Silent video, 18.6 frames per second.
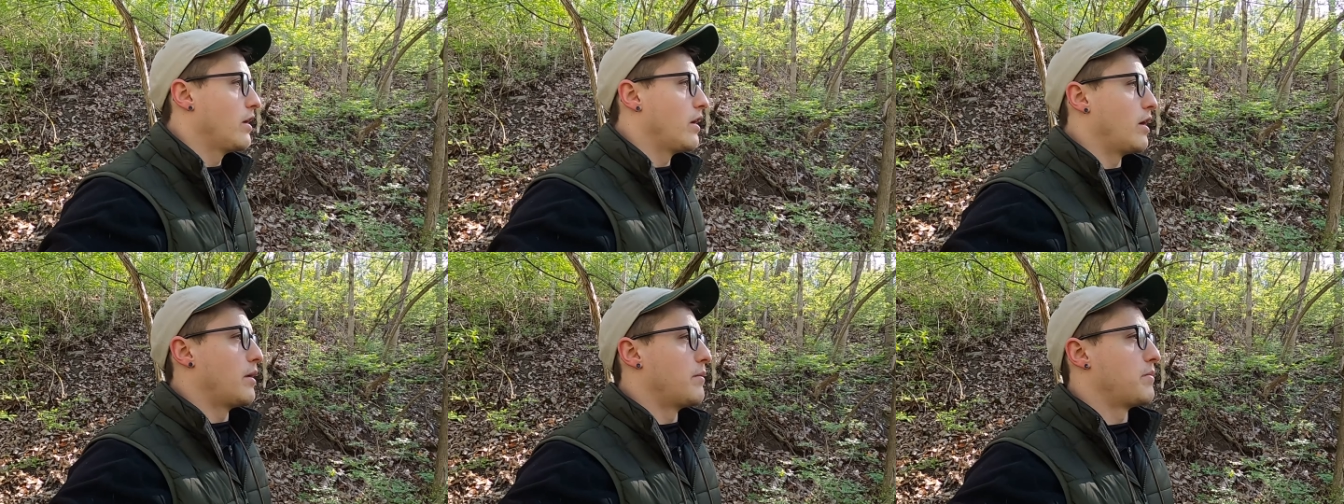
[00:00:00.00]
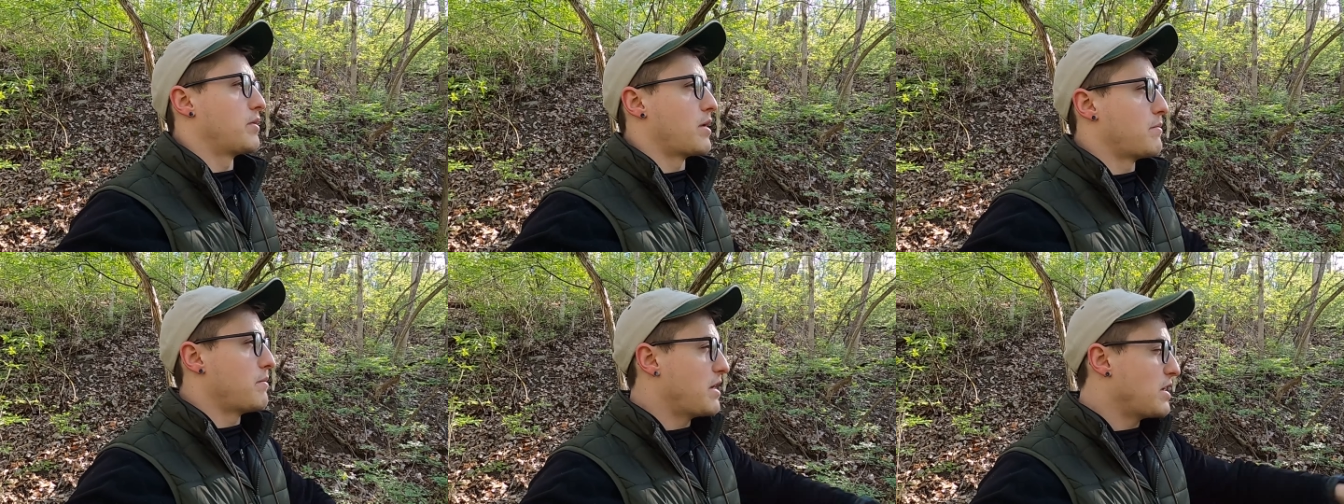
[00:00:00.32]
um,
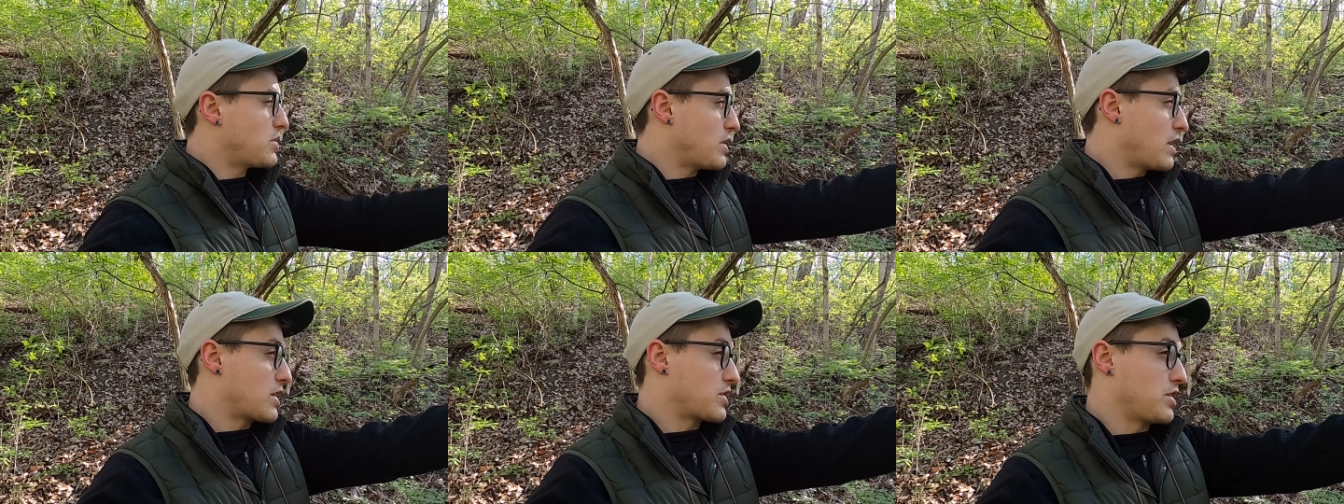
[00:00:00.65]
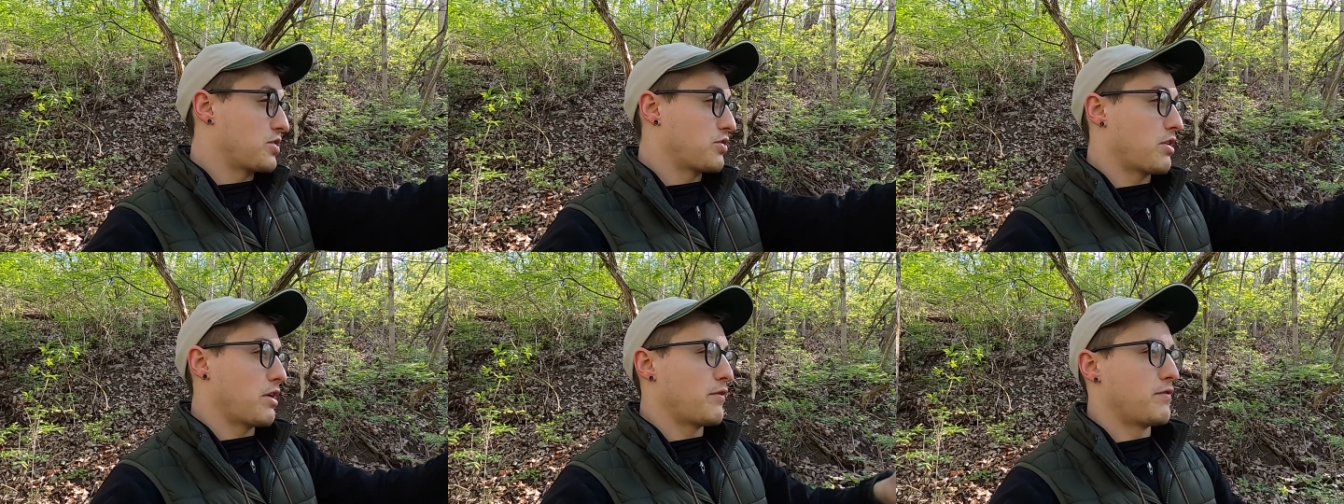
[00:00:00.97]
but I may
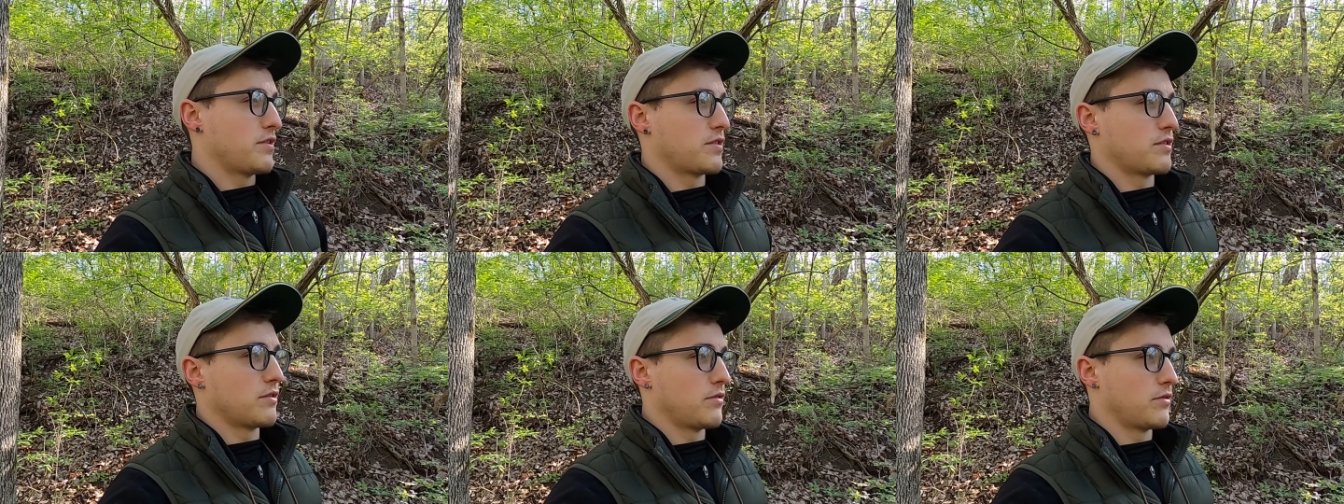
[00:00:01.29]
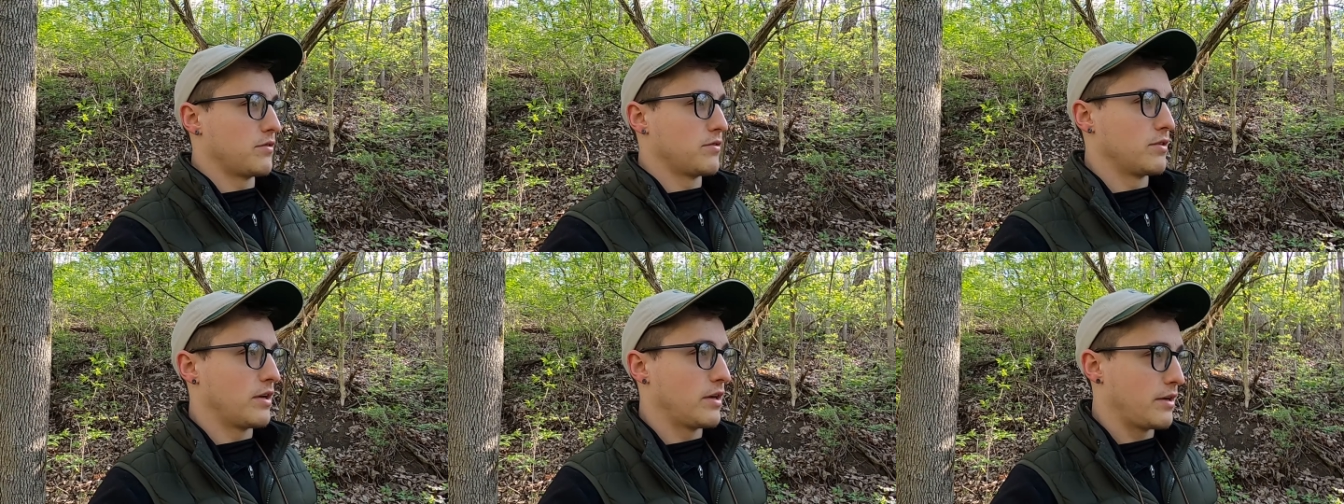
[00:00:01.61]
actually try for this
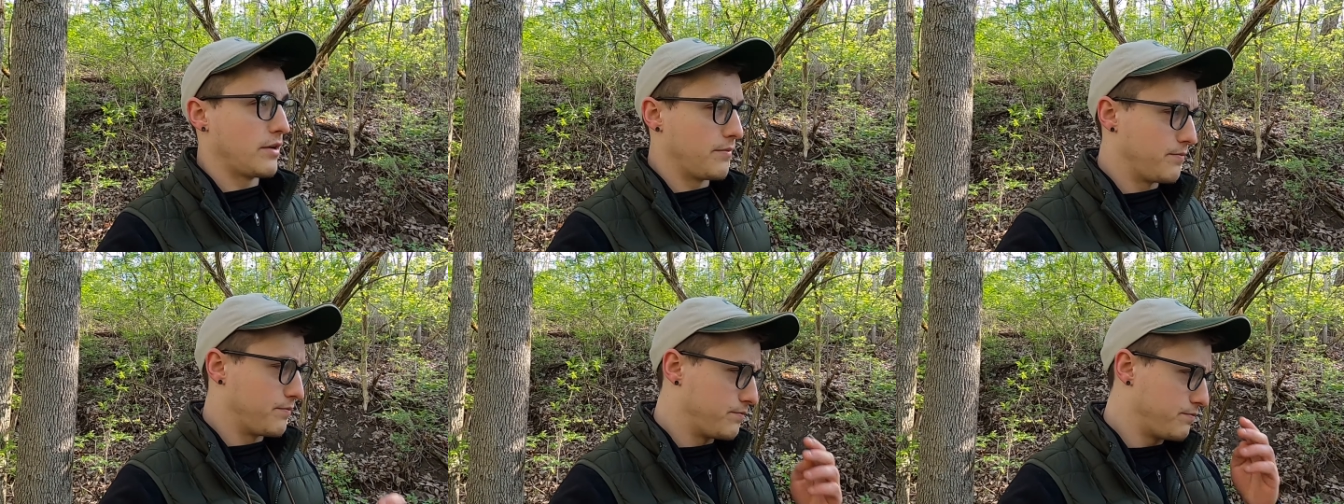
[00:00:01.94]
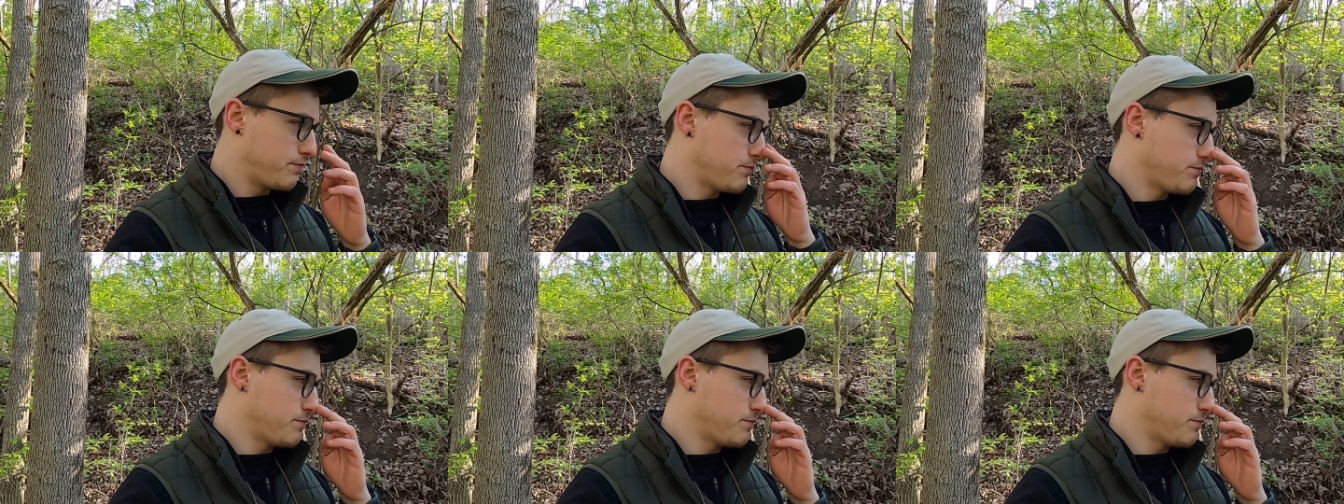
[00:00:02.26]
little um,